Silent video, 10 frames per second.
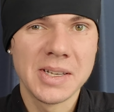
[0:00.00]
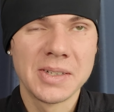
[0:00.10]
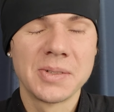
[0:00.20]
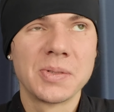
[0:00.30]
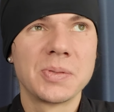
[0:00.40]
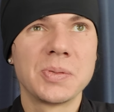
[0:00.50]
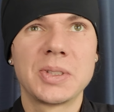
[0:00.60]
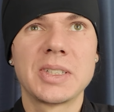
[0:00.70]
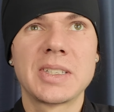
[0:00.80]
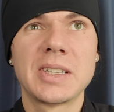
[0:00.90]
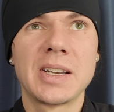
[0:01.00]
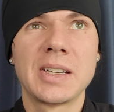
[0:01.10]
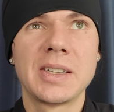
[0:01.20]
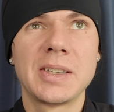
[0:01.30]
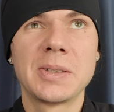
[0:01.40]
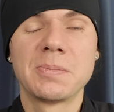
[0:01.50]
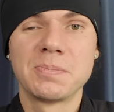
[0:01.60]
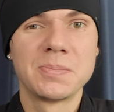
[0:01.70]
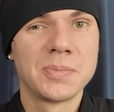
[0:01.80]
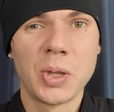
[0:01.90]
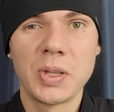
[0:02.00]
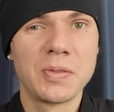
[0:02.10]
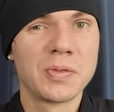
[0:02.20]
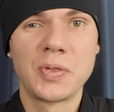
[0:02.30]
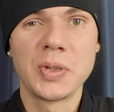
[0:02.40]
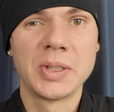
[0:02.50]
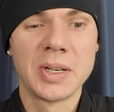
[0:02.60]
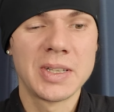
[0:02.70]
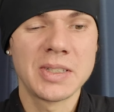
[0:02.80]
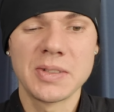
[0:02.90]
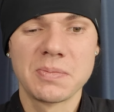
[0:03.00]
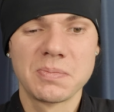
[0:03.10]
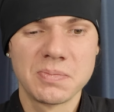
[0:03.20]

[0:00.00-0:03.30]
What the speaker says: yen, which is like not even $3.